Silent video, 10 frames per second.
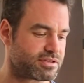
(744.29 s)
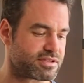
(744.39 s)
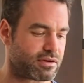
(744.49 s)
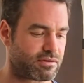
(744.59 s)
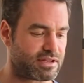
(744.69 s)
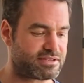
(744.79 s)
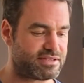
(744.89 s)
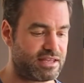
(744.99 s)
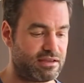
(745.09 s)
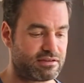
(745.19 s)
so let's
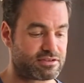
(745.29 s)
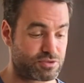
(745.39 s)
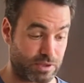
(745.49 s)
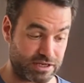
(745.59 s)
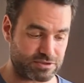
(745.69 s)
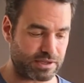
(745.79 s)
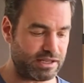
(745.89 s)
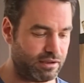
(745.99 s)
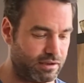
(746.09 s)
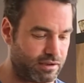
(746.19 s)
see, 2020.